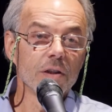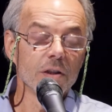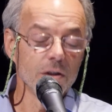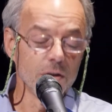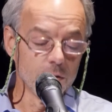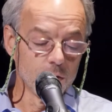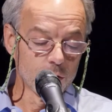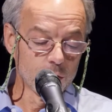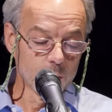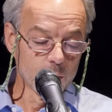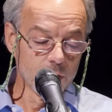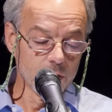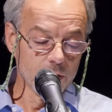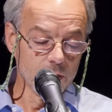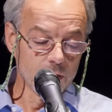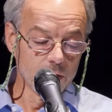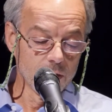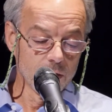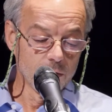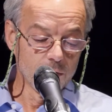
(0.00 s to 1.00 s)
the
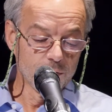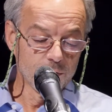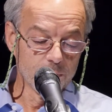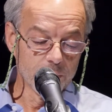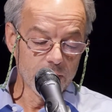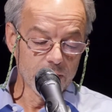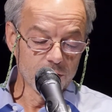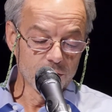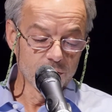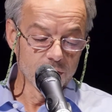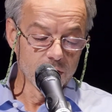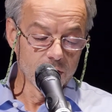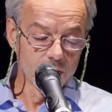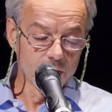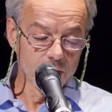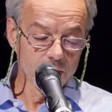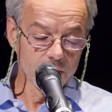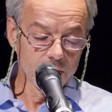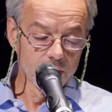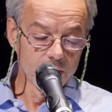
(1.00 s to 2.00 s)
usually aloof
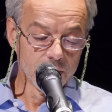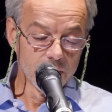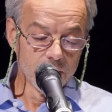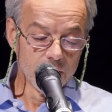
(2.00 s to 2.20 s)
matriarch.